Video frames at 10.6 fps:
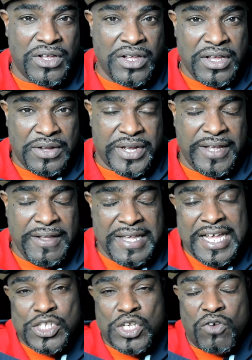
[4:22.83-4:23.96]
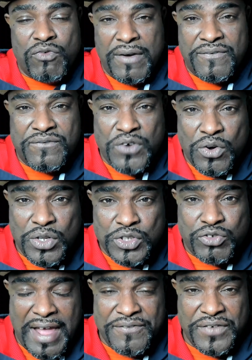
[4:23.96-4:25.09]
Okay. So referral
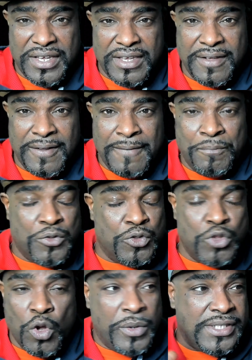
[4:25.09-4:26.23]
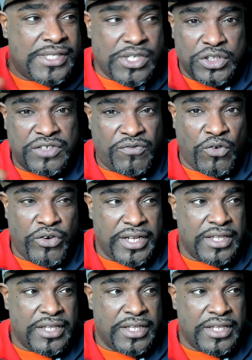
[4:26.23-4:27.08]
traffic, no one searched for it.